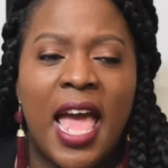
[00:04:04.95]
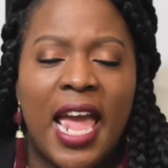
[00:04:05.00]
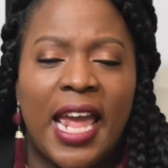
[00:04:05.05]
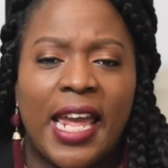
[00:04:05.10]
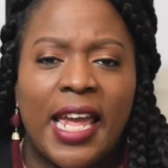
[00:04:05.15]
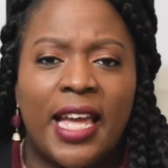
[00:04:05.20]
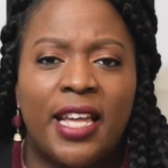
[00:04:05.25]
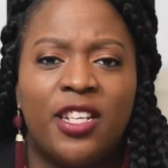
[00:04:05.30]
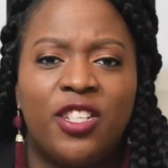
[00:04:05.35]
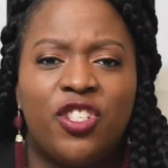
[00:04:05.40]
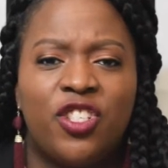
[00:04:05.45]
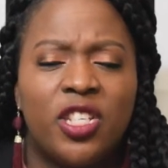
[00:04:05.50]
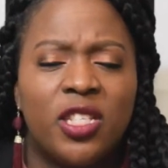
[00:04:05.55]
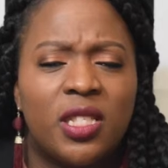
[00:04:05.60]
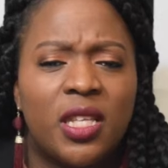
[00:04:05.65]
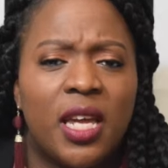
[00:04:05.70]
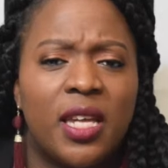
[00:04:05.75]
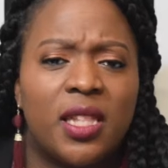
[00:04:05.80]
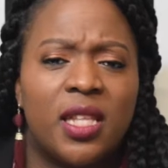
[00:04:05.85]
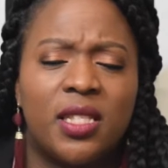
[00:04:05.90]
And
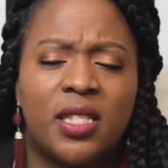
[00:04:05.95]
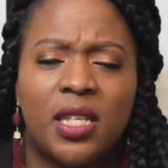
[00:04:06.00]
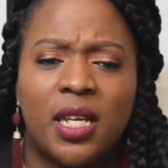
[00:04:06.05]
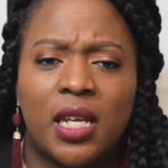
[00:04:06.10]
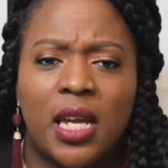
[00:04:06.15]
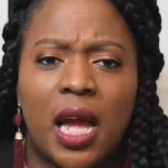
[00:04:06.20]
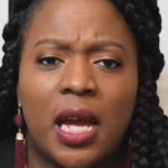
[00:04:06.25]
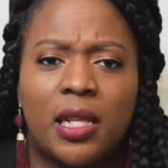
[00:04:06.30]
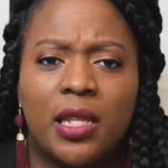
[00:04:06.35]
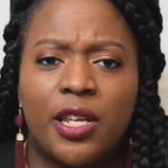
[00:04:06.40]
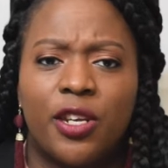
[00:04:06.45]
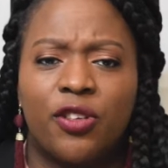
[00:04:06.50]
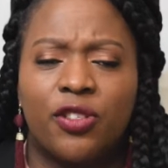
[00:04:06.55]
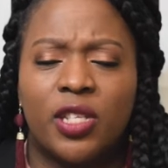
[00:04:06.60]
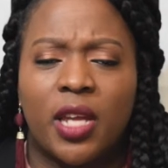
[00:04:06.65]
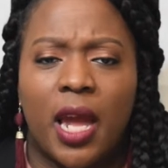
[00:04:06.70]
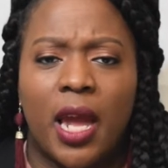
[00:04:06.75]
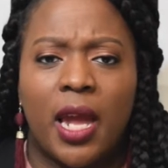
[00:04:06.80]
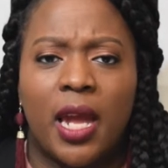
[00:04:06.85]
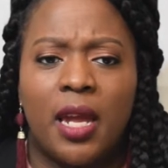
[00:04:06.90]
just like the synagogue
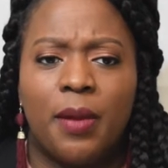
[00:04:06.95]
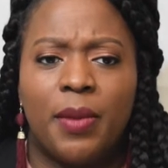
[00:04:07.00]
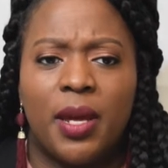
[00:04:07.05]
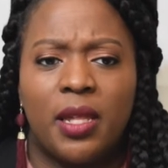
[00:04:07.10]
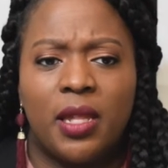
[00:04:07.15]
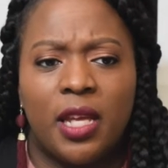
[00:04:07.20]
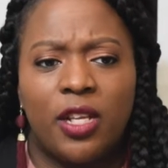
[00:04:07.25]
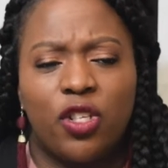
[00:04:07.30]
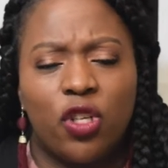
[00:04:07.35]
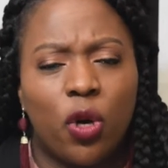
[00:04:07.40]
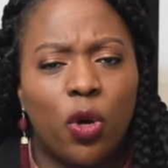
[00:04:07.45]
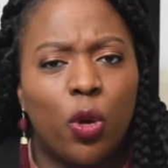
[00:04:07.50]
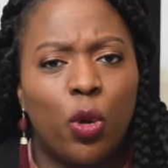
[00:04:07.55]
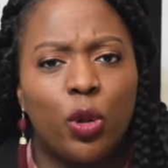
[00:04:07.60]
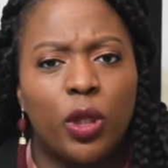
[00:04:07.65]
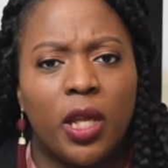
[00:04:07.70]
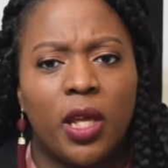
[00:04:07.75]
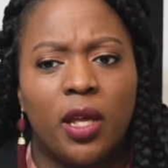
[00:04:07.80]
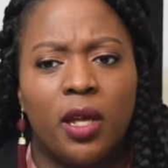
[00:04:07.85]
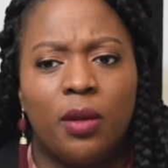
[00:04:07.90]
leaders came and they
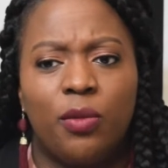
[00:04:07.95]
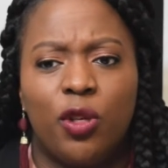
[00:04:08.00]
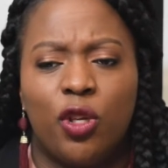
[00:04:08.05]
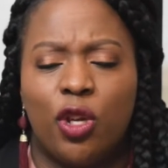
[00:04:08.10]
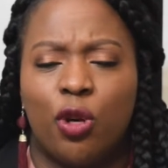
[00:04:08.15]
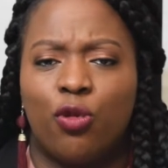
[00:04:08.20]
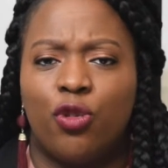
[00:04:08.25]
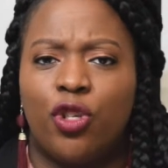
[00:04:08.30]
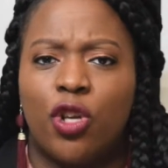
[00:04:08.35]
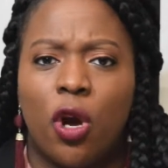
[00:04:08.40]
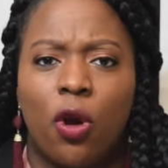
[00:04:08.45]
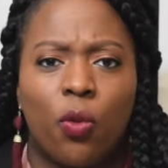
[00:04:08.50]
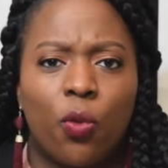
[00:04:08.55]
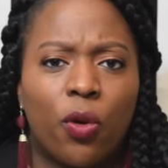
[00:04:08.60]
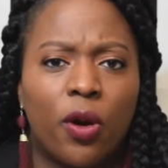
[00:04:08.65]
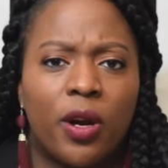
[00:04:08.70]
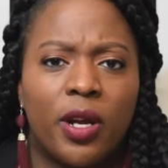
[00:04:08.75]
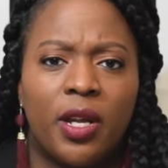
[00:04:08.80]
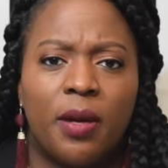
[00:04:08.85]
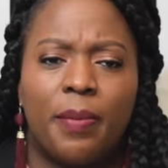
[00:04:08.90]
told him, don't
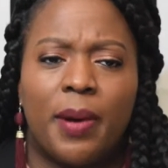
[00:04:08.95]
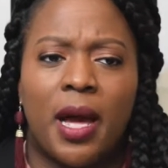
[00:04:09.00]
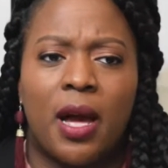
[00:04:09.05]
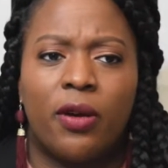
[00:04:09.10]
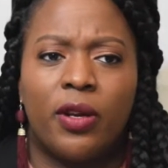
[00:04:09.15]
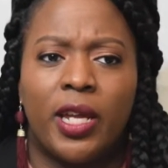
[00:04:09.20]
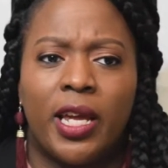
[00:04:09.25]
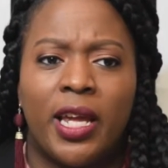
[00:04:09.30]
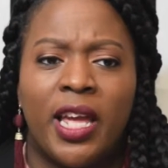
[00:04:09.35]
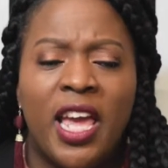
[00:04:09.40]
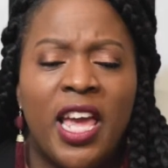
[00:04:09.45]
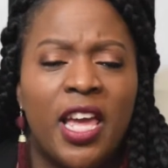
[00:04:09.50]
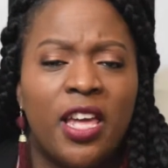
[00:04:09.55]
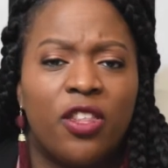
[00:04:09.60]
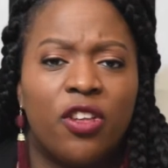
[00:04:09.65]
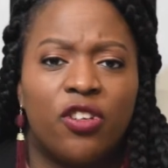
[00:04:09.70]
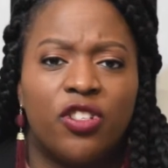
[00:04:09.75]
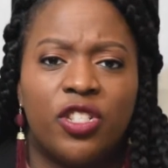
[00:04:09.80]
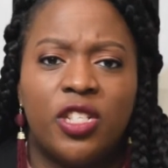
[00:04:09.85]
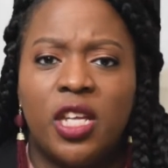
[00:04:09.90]
worry about it,
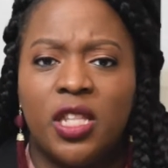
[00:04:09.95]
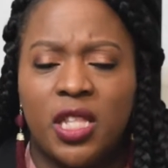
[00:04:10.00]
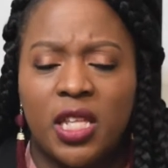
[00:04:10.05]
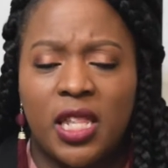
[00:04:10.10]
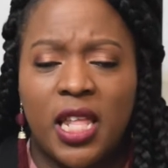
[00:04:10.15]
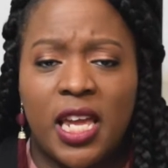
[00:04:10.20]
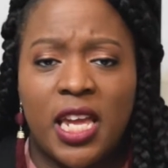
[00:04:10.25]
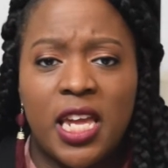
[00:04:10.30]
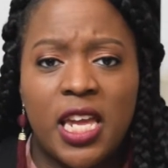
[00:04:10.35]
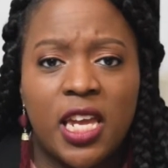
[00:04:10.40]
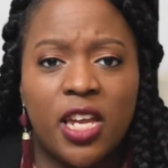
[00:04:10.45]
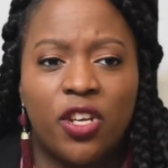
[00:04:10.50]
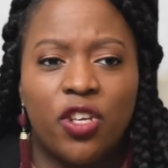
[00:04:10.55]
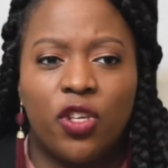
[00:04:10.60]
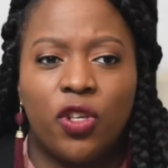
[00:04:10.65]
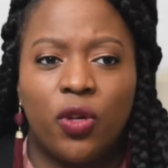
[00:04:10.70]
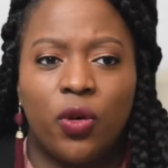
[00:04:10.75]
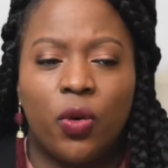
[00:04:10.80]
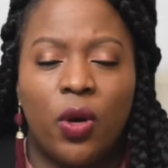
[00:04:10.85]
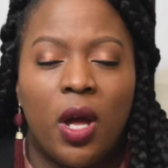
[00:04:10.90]
there's nothing that he can
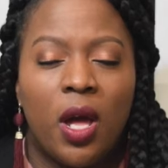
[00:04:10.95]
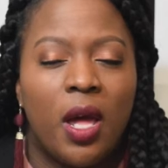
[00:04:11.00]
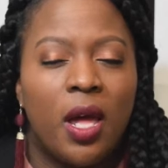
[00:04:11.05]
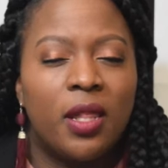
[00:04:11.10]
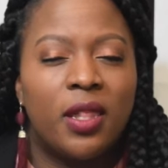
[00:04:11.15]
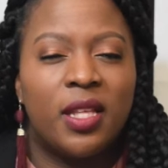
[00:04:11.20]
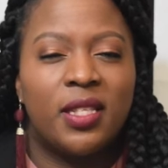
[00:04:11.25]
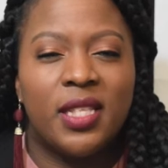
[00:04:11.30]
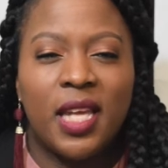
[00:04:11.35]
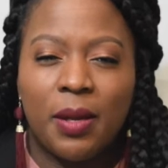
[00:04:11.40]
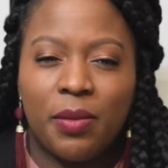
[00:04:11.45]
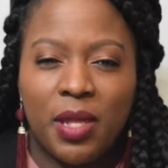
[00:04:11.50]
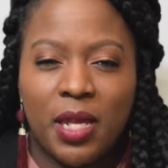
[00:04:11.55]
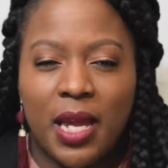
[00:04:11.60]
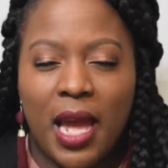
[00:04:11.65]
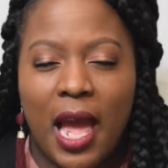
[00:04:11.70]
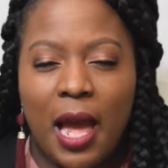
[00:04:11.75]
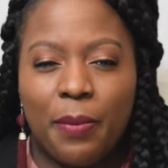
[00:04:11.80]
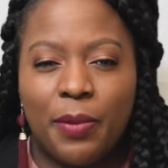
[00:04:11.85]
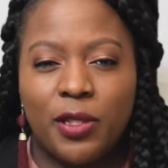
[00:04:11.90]
do, the same
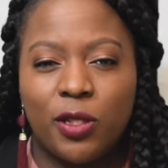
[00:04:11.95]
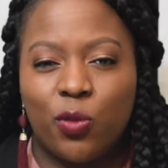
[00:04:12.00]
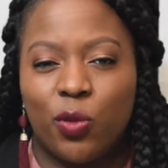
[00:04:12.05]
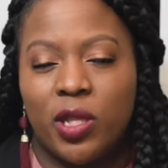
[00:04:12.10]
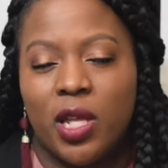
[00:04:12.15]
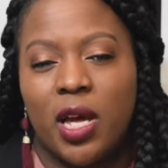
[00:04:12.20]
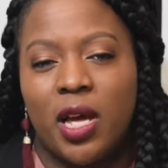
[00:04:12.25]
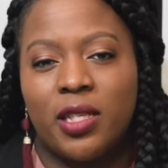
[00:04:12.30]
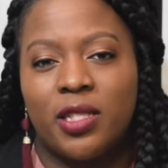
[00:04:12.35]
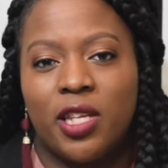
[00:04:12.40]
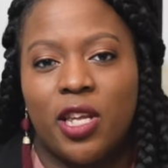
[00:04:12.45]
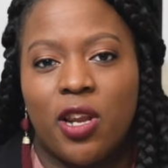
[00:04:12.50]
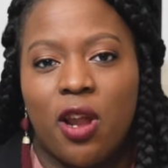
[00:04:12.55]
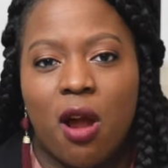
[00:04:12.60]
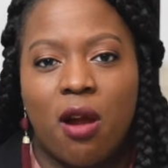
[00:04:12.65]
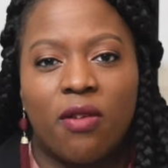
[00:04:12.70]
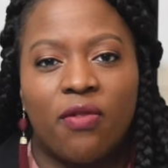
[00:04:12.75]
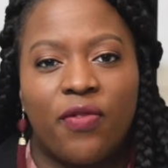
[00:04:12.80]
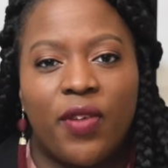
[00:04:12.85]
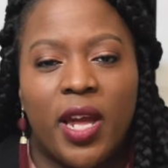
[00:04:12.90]
thing happens with us in
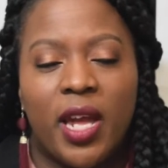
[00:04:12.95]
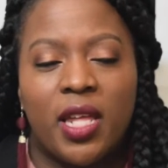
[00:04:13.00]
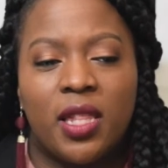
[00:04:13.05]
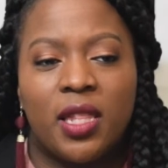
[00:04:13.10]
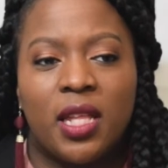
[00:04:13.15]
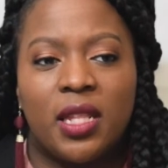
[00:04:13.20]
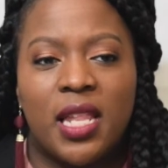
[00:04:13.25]
our faith.